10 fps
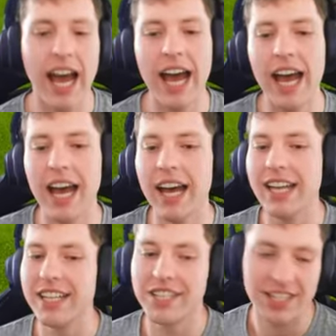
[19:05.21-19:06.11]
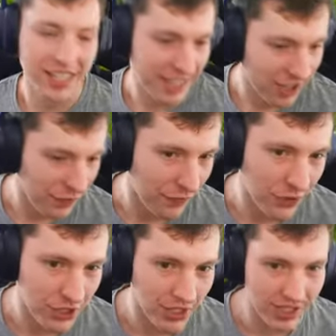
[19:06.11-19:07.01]
Ah, uh, he, he, got a
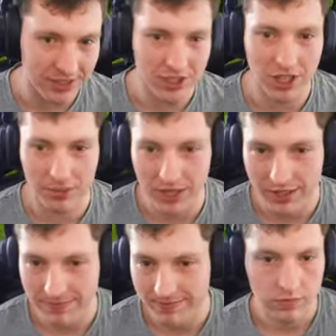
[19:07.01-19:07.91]
foot on it and stopped it.